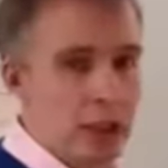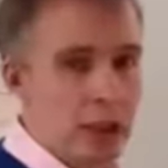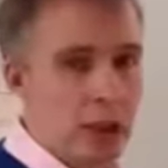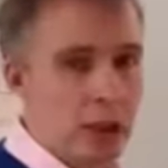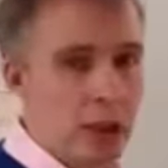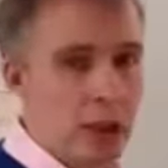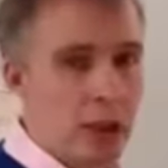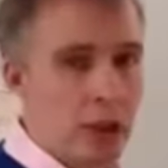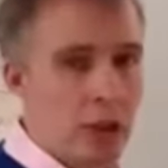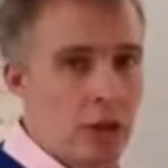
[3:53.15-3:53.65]

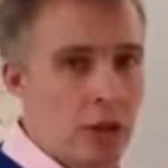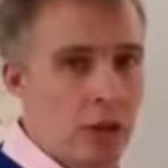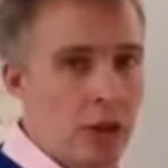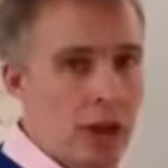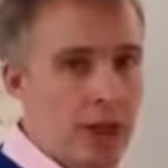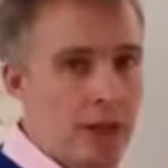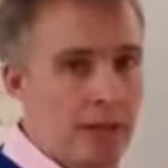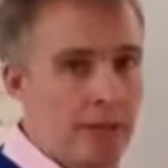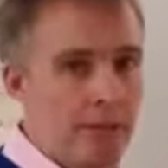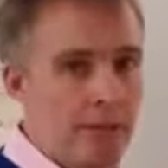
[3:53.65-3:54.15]
So
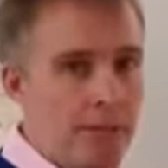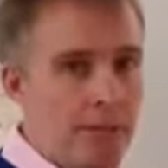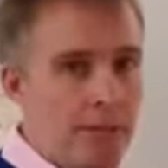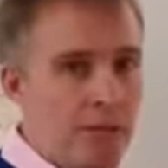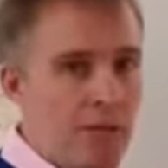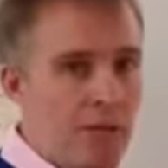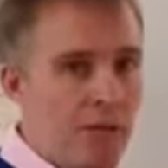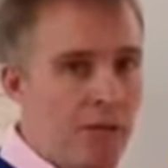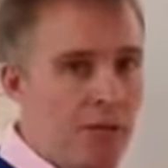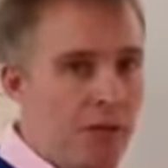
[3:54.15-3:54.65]

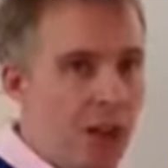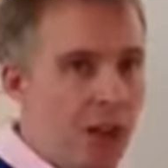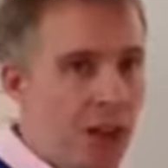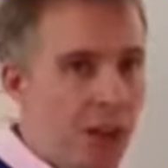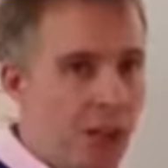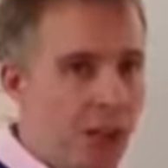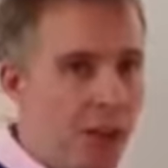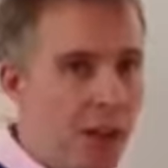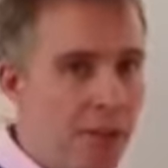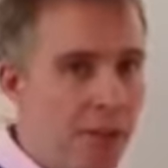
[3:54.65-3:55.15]

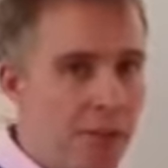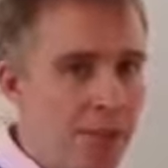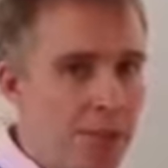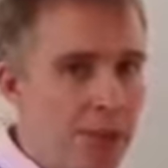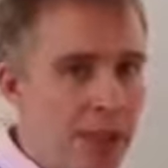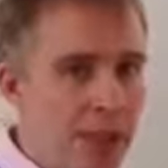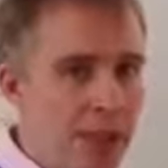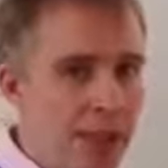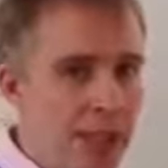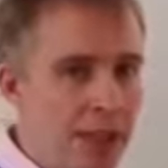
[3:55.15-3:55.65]
find a
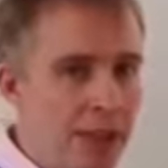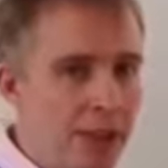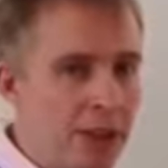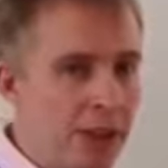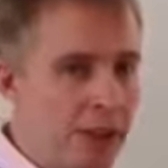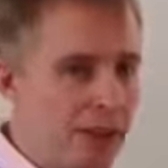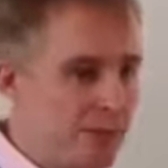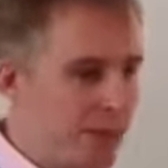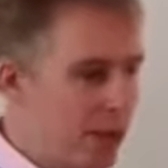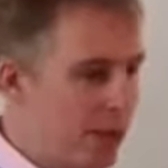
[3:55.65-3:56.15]
company
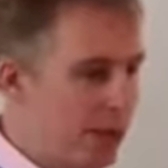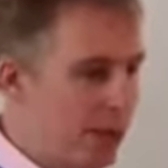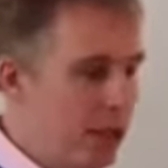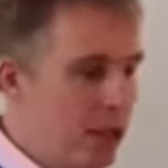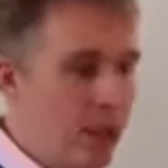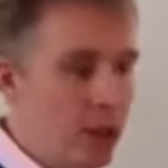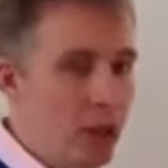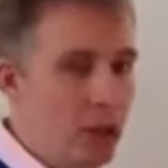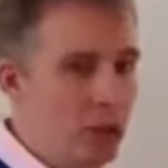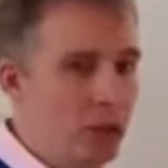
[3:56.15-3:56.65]
that's maybe
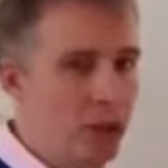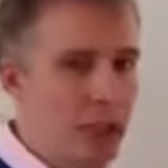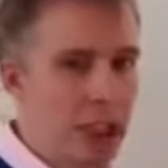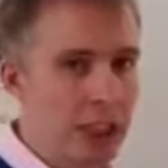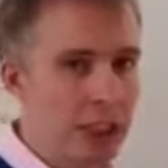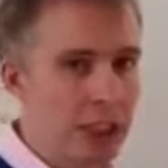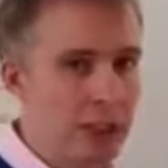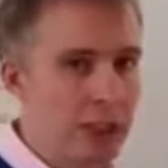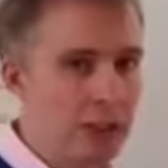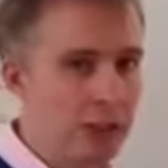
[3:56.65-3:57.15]
local or
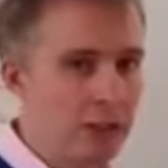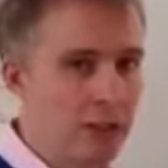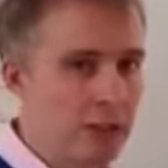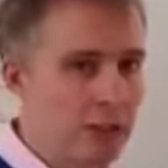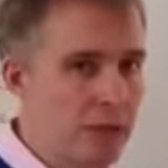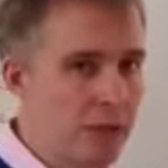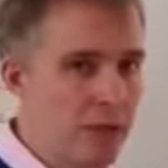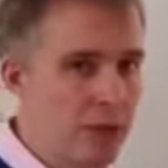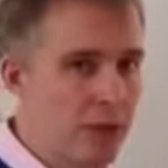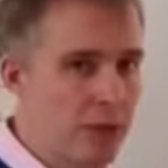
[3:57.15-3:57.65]
national,
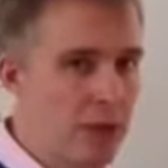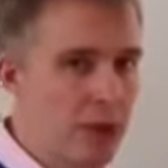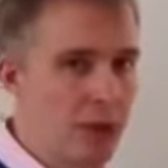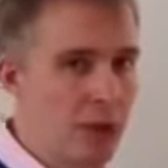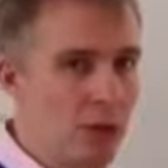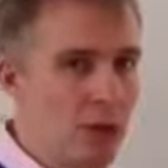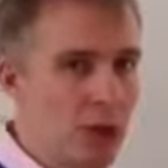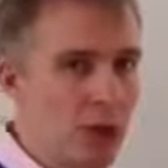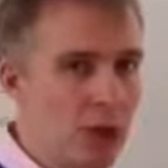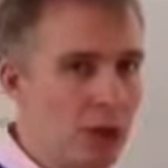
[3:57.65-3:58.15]

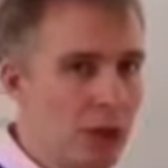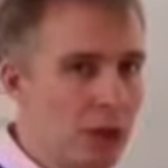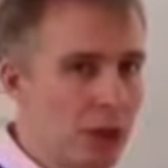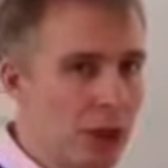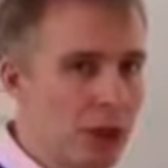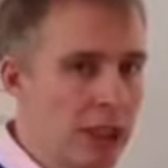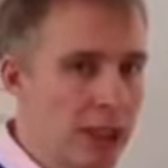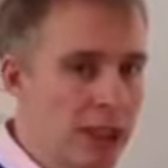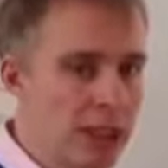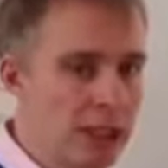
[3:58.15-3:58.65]
local ones, so
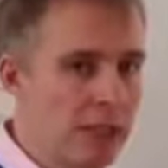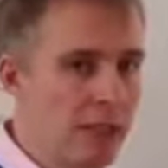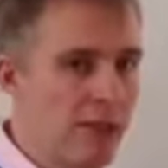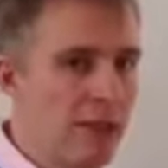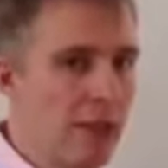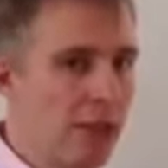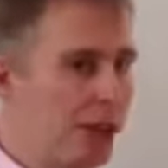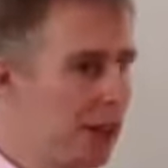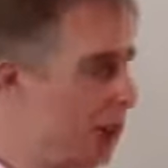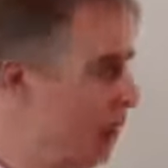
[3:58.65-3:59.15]
you can get
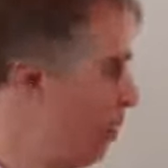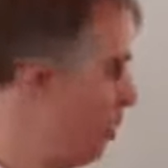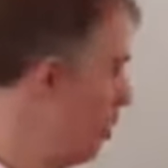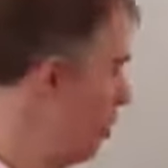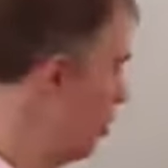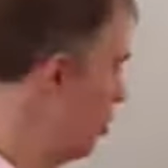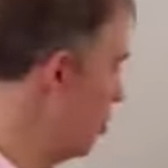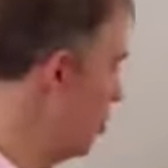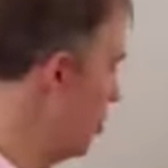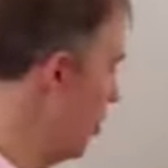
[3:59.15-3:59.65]
some very good
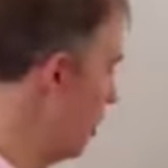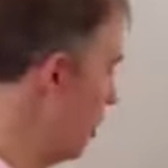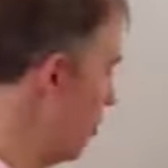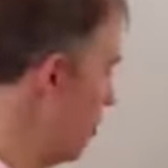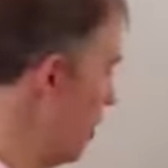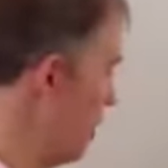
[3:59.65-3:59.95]
local waste